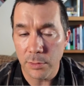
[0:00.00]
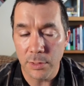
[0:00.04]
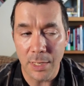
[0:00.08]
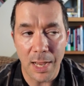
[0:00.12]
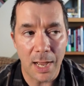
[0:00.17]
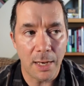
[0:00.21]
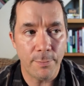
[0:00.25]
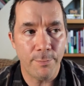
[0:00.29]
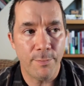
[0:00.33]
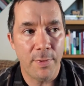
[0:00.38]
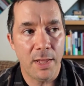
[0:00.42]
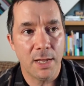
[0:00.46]

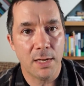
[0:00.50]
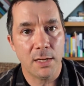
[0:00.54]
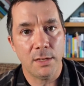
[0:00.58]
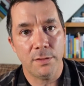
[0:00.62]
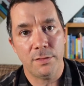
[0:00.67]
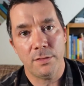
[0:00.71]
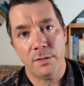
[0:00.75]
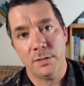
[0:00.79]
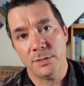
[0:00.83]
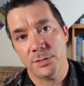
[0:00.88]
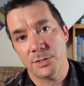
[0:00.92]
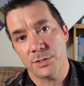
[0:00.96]
not make
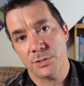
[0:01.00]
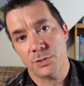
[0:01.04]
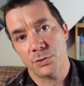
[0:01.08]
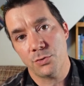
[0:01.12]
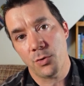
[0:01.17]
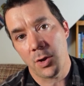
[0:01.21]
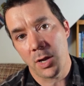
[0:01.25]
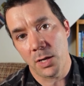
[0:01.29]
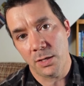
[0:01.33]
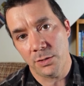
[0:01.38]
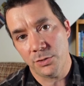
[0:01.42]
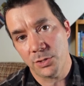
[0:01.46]
it this
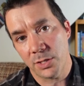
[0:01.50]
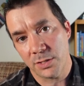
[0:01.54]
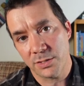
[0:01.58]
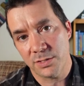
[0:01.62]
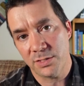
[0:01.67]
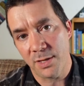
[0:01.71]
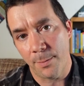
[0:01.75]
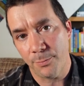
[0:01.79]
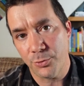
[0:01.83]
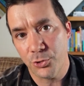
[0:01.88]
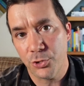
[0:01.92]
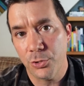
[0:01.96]
strange,
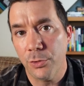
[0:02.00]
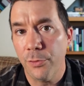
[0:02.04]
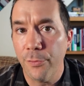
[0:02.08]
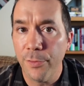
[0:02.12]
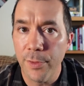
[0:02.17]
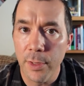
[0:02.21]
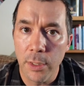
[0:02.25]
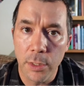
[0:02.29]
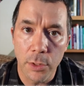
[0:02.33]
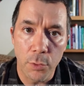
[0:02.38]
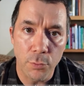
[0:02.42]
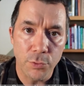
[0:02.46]
exceptional
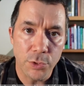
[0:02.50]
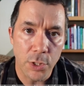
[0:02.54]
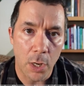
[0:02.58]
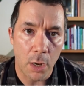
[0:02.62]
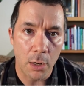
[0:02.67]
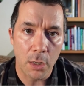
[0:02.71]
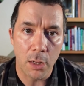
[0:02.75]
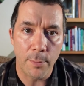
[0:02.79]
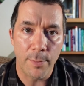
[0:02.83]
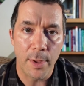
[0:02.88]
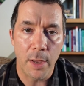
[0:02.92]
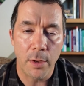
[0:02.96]
thing you
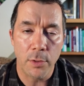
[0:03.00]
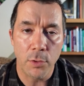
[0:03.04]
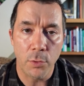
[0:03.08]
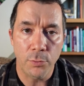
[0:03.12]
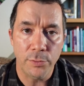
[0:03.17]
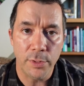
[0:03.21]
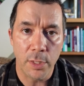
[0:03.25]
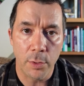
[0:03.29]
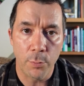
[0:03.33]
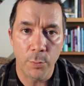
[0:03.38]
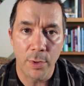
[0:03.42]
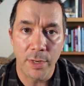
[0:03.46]
talk about
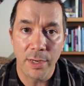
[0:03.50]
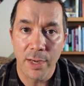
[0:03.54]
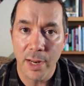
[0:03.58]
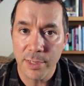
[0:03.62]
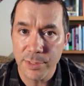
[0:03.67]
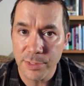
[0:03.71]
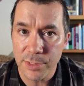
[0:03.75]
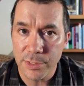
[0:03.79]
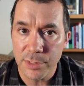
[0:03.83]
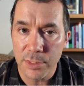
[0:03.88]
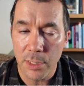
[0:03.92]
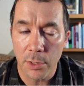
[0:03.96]
only when
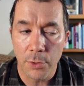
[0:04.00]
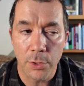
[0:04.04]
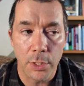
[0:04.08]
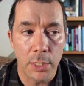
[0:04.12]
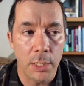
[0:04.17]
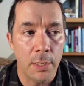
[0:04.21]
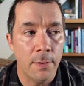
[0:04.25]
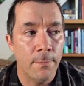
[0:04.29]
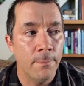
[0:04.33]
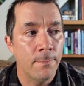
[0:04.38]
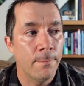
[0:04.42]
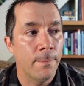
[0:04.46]

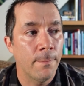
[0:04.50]
necessary.